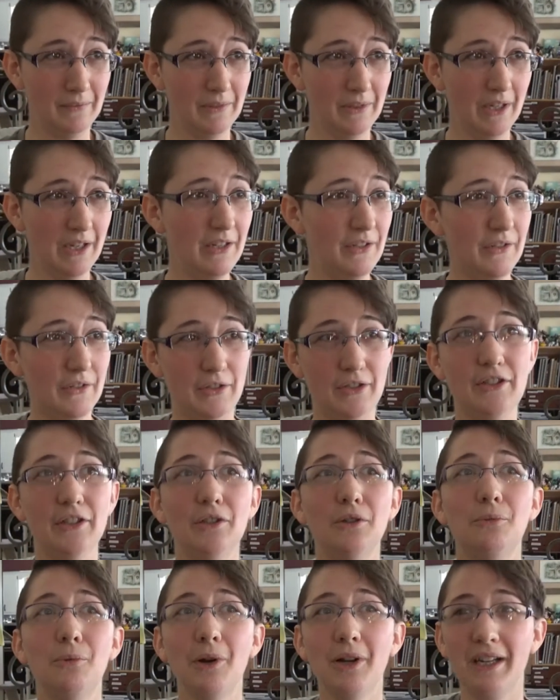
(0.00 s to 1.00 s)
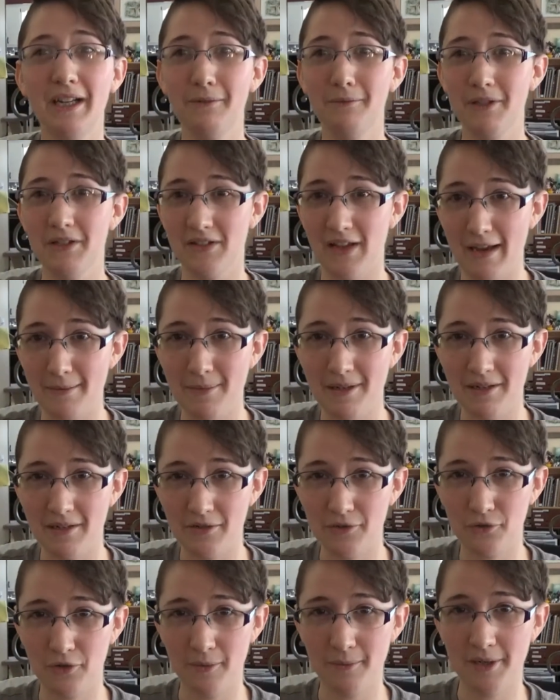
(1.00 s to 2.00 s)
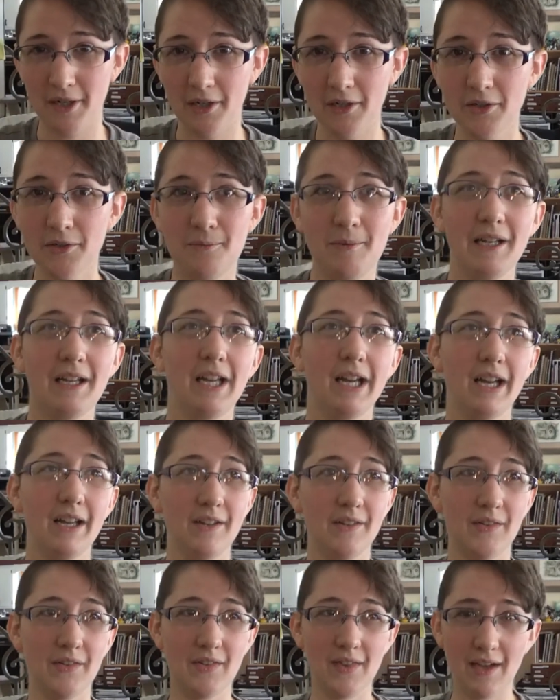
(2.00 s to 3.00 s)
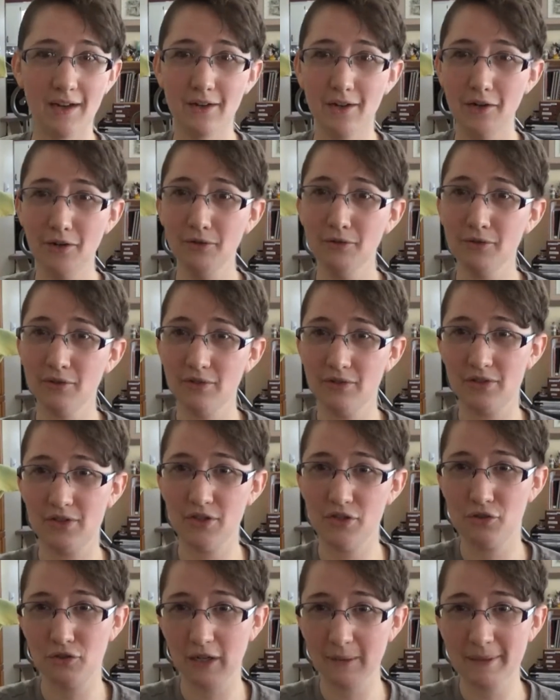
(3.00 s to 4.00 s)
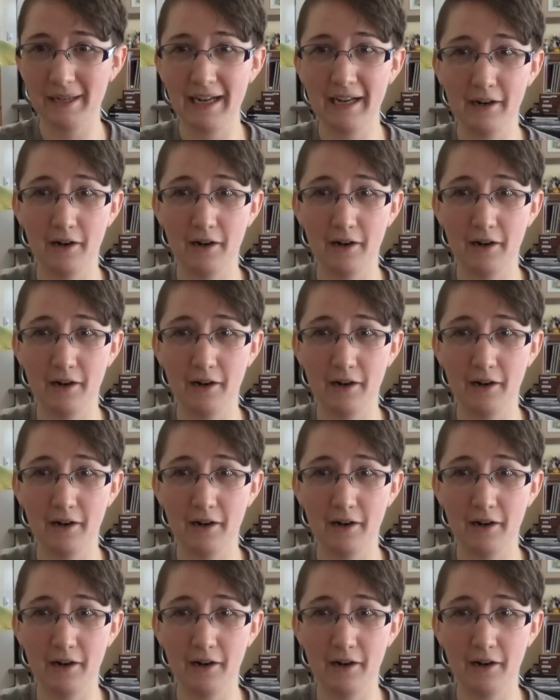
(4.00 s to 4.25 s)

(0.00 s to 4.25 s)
is still working with Diamond Distributors because their own distributing